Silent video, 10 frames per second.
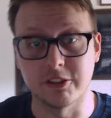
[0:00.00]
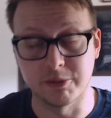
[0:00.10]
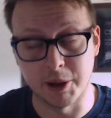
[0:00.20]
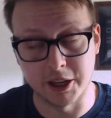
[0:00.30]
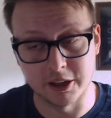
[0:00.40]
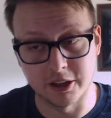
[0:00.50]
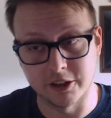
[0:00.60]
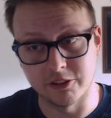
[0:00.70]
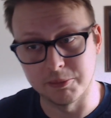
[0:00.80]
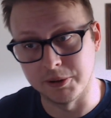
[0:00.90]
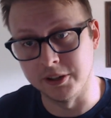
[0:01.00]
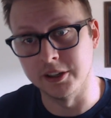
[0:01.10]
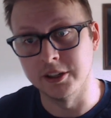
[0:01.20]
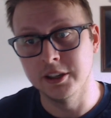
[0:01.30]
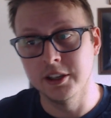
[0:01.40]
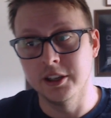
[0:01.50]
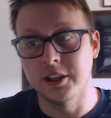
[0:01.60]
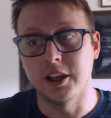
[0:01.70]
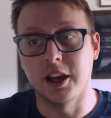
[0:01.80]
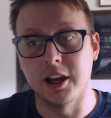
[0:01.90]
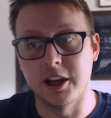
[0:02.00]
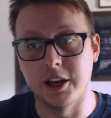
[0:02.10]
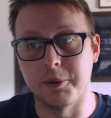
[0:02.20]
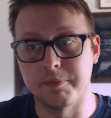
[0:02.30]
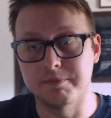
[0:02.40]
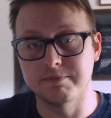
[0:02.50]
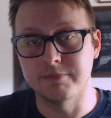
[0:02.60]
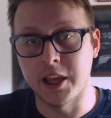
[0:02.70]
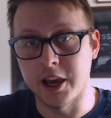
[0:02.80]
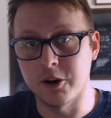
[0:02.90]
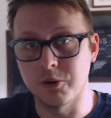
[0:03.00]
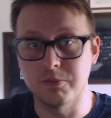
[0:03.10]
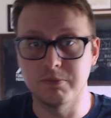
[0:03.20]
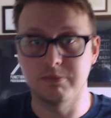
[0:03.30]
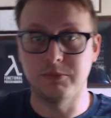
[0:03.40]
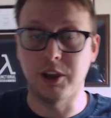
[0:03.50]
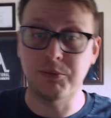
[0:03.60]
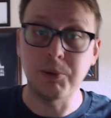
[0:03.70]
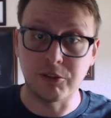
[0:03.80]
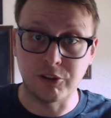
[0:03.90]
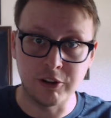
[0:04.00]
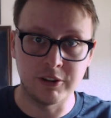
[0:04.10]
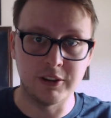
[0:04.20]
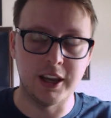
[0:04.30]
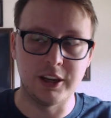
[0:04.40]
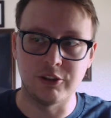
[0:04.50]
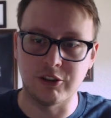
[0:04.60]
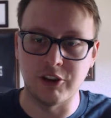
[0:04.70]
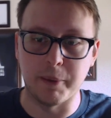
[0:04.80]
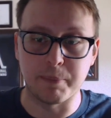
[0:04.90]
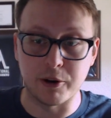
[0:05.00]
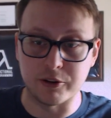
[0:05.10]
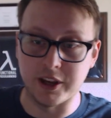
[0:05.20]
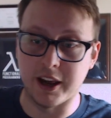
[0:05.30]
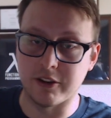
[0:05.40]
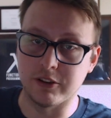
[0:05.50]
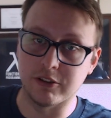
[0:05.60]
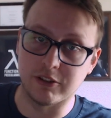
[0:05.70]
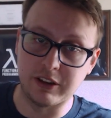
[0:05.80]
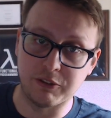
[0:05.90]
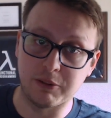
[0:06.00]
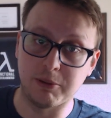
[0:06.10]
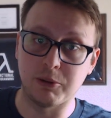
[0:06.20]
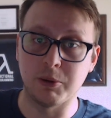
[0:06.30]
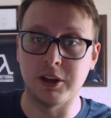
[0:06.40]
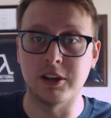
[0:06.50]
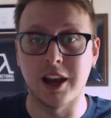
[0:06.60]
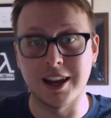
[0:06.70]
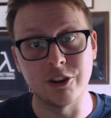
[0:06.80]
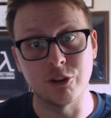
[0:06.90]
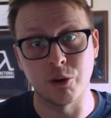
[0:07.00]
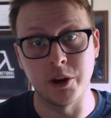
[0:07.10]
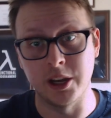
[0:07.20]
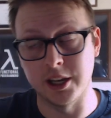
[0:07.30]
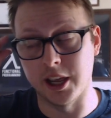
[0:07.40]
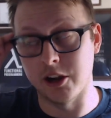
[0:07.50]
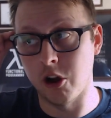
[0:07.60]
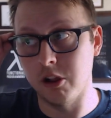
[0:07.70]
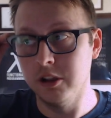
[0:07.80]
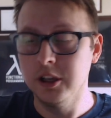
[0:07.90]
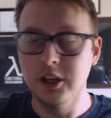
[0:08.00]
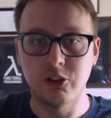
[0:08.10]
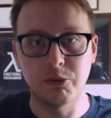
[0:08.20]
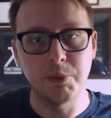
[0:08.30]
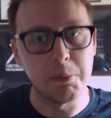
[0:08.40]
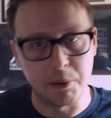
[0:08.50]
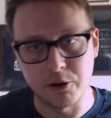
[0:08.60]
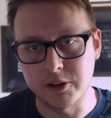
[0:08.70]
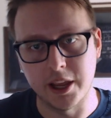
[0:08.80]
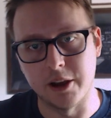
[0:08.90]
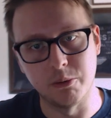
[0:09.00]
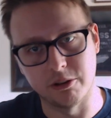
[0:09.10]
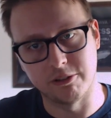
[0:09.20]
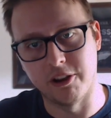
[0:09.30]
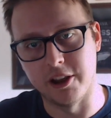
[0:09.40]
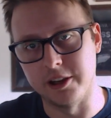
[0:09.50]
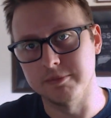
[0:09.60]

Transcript: Is my honest opinion. Um, now you have to be certain that you're just not burnt out. There's a difference between not enjoying it at all, just being burnt out, which is fine.